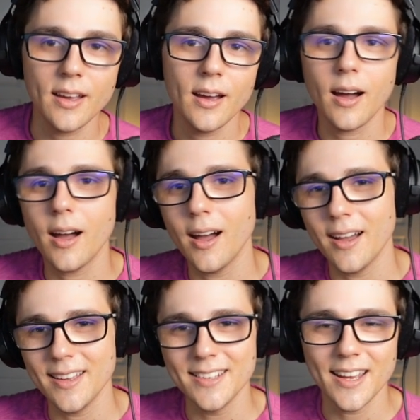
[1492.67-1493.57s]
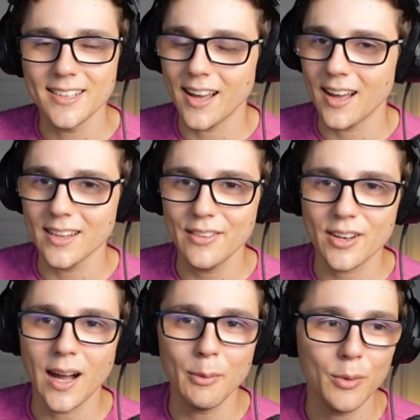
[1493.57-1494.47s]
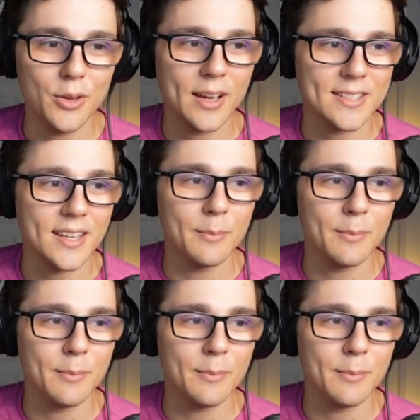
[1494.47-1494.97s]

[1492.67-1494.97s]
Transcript: And leave a comment what you guys think